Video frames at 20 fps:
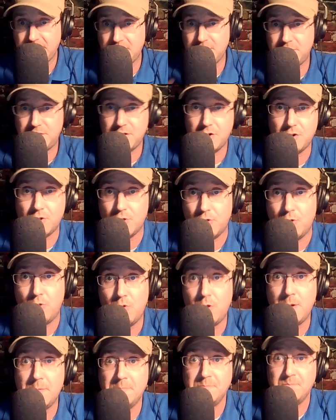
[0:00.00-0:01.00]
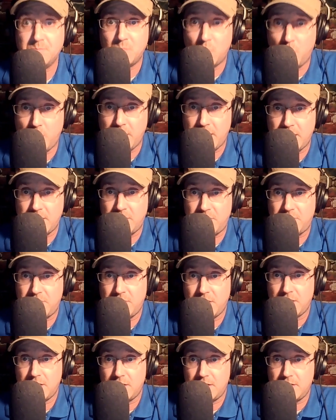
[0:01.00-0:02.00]
to do with
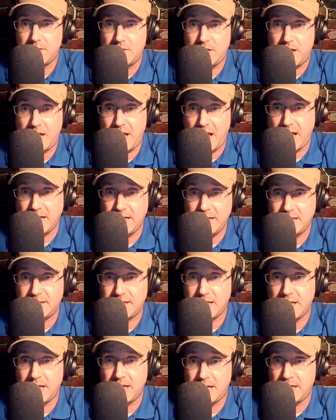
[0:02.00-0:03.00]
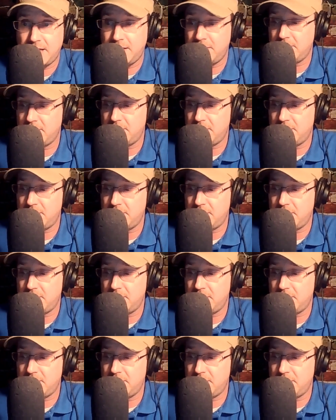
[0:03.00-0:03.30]
anything